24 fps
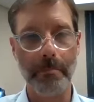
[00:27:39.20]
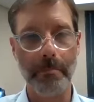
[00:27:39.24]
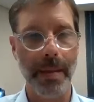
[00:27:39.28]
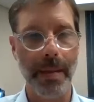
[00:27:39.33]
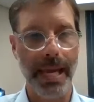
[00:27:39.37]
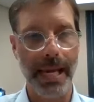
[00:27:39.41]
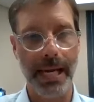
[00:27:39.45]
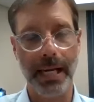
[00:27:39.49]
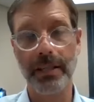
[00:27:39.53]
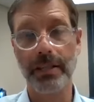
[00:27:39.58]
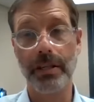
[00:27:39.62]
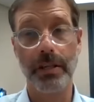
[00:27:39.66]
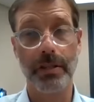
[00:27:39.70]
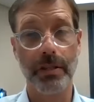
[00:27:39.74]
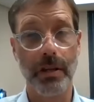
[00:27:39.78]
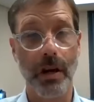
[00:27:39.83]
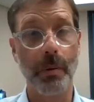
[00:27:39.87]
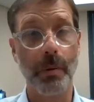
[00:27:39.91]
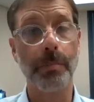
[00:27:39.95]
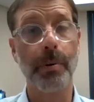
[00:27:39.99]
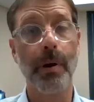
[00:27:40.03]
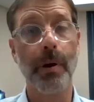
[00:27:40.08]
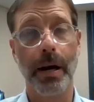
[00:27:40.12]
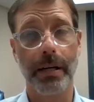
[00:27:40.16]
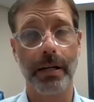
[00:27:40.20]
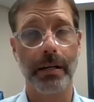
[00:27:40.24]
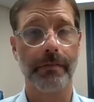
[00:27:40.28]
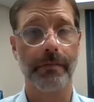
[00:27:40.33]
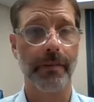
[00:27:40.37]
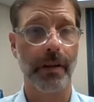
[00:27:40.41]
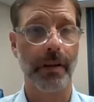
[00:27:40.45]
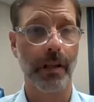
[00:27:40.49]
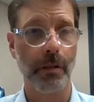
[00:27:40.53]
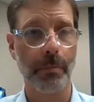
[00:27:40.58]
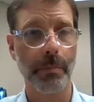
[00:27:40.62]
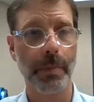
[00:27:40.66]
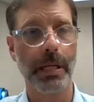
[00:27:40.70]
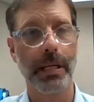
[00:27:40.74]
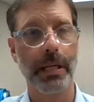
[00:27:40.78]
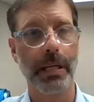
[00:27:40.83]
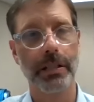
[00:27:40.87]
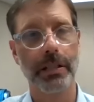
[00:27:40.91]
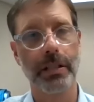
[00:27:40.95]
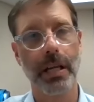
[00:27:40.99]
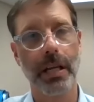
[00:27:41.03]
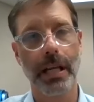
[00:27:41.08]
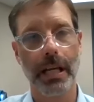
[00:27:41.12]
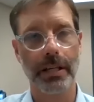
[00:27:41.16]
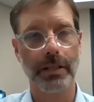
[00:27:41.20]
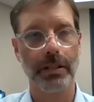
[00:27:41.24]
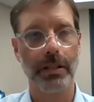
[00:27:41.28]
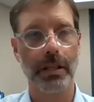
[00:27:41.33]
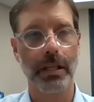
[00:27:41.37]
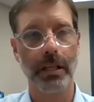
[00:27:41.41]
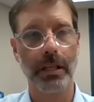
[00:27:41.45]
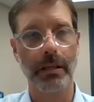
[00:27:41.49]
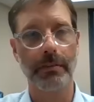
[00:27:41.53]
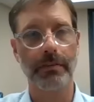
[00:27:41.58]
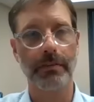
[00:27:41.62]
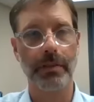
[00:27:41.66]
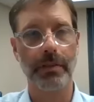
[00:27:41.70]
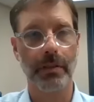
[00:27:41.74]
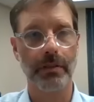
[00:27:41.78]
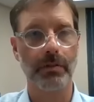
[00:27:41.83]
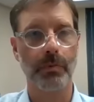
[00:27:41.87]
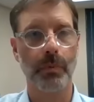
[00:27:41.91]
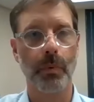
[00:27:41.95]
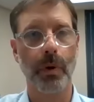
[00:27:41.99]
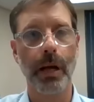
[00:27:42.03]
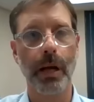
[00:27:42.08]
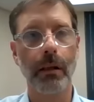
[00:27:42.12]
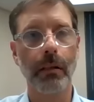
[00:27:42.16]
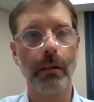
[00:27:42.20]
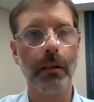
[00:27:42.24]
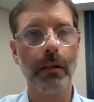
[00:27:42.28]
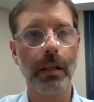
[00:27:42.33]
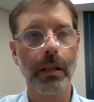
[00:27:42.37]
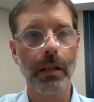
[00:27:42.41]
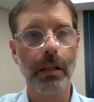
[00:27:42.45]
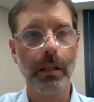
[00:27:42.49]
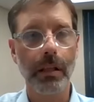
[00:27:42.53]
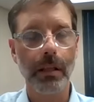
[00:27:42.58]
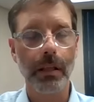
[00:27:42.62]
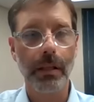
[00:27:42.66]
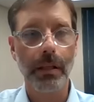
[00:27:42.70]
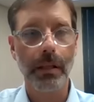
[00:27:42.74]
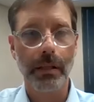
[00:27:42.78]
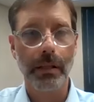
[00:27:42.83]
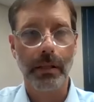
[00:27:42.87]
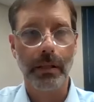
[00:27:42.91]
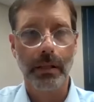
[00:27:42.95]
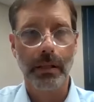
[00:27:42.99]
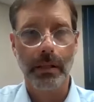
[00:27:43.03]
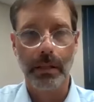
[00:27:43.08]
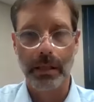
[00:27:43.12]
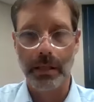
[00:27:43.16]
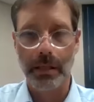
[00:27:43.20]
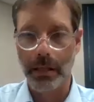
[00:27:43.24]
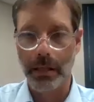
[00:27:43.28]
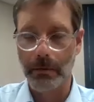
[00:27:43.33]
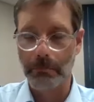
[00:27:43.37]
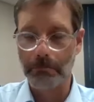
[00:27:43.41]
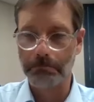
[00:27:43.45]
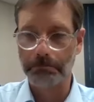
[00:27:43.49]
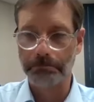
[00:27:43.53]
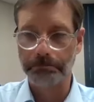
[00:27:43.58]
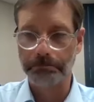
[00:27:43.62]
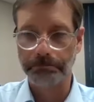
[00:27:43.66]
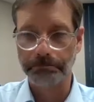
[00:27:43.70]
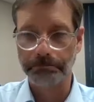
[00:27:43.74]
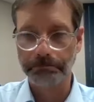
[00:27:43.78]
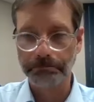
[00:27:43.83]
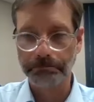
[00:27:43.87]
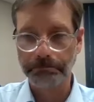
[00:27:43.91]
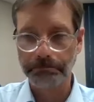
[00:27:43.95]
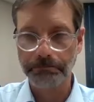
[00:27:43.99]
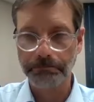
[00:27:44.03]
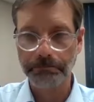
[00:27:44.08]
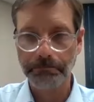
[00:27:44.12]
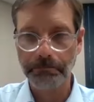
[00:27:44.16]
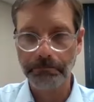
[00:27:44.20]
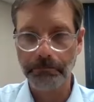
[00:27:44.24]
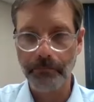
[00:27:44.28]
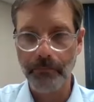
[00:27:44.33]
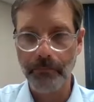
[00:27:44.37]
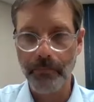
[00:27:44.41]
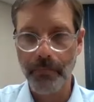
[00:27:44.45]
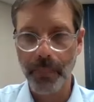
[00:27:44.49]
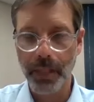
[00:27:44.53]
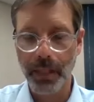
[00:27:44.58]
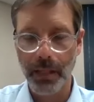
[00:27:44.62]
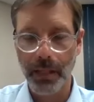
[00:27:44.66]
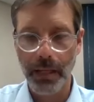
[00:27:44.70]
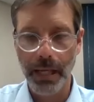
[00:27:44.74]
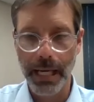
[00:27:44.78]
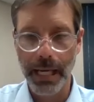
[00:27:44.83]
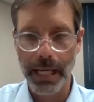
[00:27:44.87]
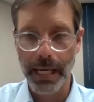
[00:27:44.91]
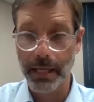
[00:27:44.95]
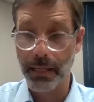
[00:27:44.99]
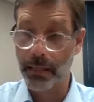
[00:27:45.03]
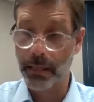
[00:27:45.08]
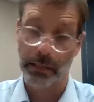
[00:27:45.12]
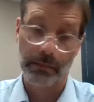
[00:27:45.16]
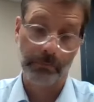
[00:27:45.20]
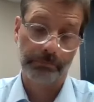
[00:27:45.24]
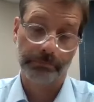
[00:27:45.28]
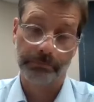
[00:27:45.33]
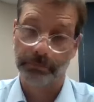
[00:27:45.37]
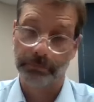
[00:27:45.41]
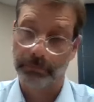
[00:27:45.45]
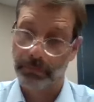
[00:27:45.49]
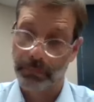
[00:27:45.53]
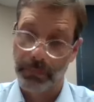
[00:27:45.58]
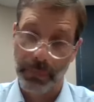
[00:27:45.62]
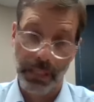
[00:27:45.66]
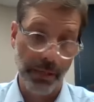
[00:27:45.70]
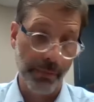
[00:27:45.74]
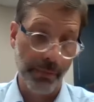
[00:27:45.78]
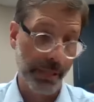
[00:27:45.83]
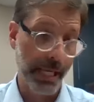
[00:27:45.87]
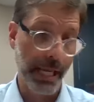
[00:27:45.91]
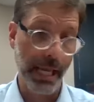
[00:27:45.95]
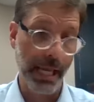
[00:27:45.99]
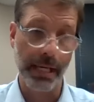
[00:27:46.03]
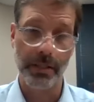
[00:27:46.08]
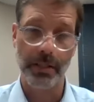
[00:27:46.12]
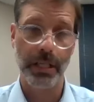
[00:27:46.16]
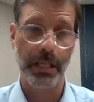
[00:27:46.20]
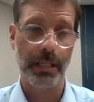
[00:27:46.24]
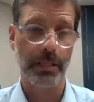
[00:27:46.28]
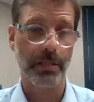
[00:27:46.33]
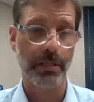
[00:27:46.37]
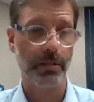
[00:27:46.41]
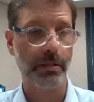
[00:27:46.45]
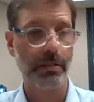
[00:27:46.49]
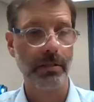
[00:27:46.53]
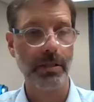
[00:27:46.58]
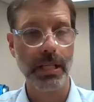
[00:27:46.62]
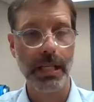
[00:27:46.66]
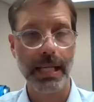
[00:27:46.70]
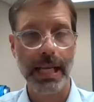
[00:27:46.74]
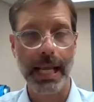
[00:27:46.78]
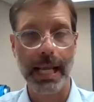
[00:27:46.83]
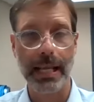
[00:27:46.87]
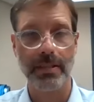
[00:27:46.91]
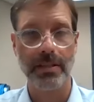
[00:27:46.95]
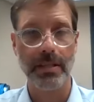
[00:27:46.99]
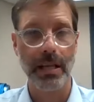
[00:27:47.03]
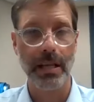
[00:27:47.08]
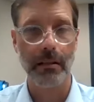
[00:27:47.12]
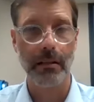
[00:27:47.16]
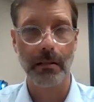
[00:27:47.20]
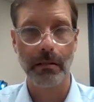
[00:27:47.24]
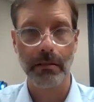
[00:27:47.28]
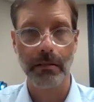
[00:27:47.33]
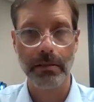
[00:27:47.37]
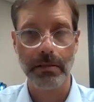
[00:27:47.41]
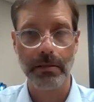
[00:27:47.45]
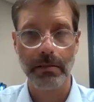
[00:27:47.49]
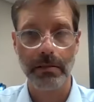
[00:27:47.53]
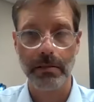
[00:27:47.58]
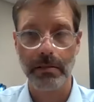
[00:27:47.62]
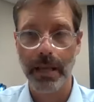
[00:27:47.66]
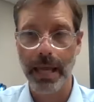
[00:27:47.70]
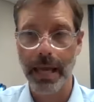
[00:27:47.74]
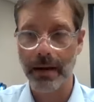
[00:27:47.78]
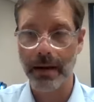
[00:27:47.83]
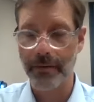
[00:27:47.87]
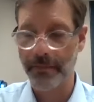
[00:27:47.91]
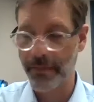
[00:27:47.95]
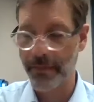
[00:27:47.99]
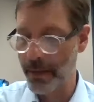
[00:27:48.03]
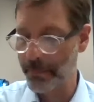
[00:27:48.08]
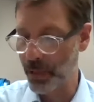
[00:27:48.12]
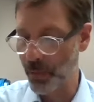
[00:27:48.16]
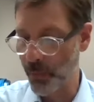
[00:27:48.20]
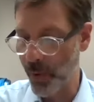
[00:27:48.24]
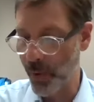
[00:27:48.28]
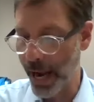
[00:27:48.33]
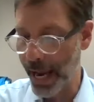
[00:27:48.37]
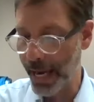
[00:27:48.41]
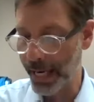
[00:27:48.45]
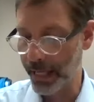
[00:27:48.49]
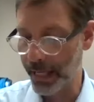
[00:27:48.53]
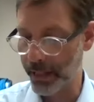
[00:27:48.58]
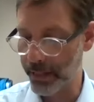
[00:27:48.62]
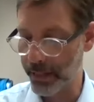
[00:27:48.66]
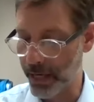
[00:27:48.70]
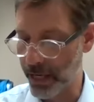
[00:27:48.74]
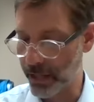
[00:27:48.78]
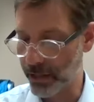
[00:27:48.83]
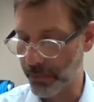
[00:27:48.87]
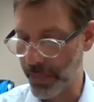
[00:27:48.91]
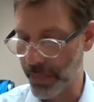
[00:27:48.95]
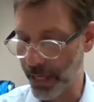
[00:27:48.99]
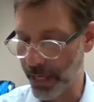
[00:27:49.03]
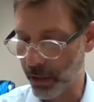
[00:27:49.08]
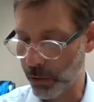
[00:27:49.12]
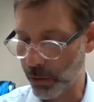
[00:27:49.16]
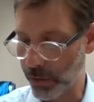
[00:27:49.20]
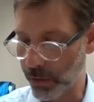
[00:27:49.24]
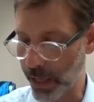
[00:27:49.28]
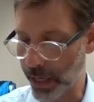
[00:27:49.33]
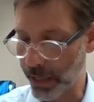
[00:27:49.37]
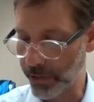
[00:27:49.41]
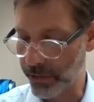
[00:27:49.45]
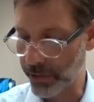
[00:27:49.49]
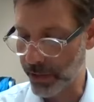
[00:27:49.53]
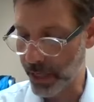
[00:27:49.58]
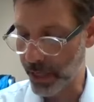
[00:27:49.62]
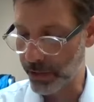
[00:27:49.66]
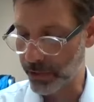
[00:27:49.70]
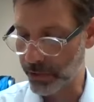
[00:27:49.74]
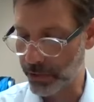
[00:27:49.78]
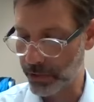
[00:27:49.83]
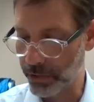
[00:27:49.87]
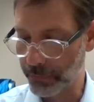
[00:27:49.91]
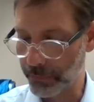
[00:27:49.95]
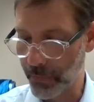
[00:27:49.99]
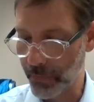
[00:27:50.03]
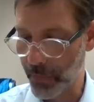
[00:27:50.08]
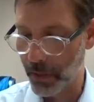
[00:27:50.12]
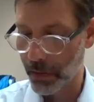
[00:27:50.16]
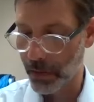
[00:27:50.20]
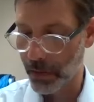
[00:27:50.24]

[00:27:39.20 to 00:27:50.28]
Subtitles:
manages our product development initiatives as well. And you know, again, she can't sell out of an empty wagon. It doesn't make a whole lot of sense.